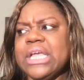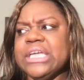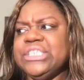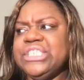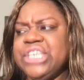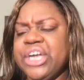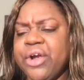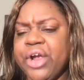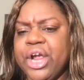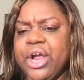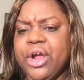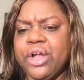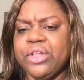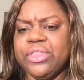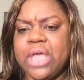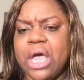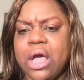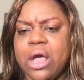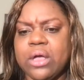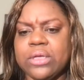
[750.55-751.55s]
sharing her
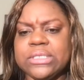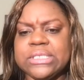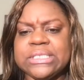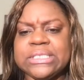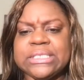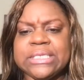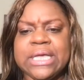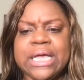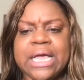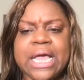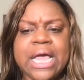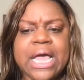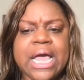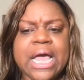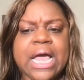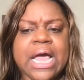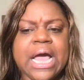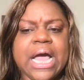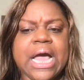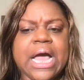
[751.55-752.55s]
thoughts.
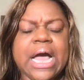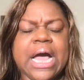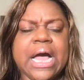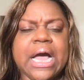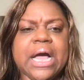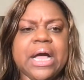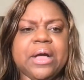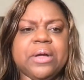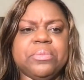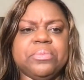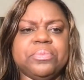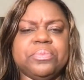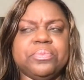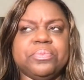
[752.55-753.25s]
I